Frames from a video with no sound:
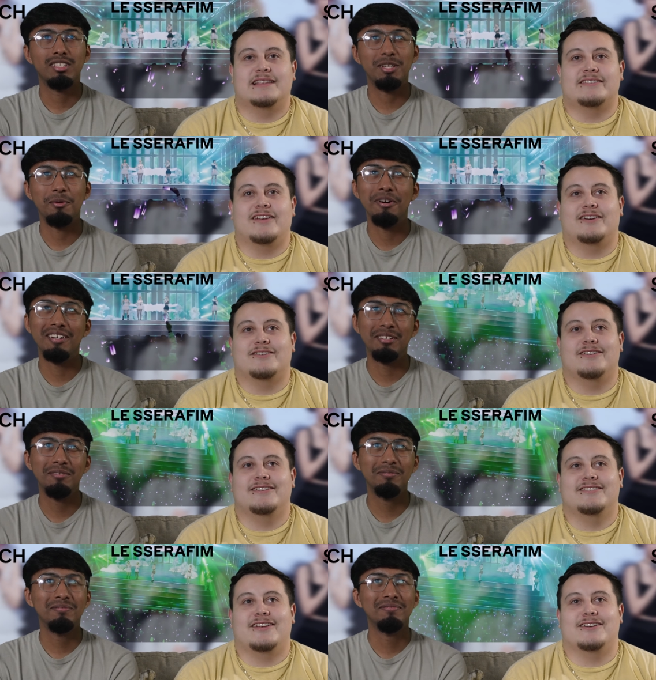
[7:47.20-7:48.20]
Speaker 1: Yeah.
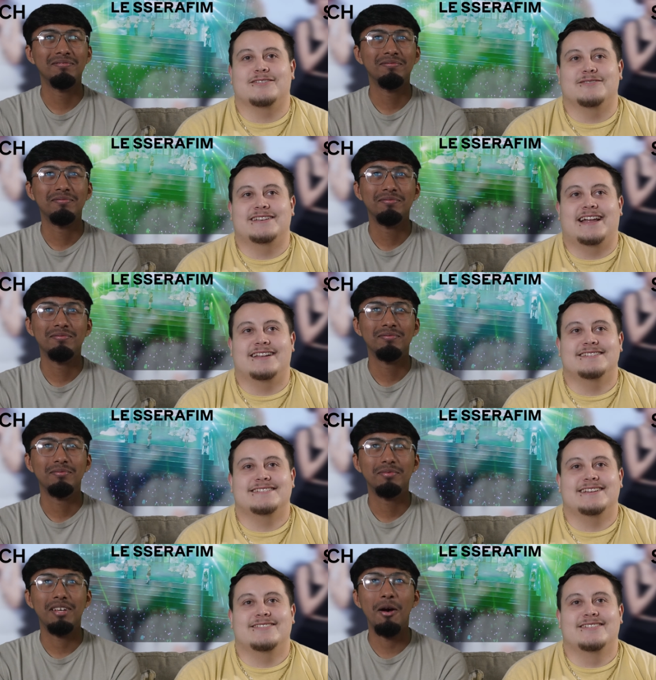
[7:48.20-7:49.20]
Sakura went down the
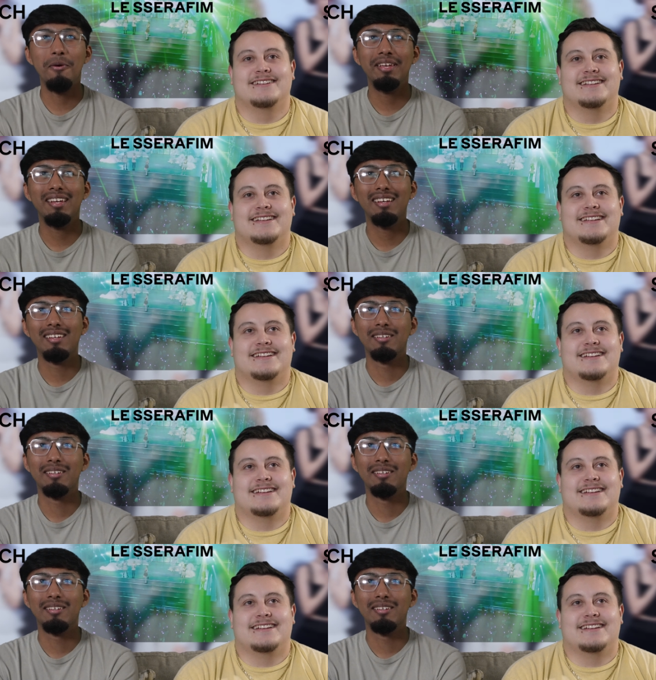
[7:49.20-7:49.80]
steps. Oh yeah.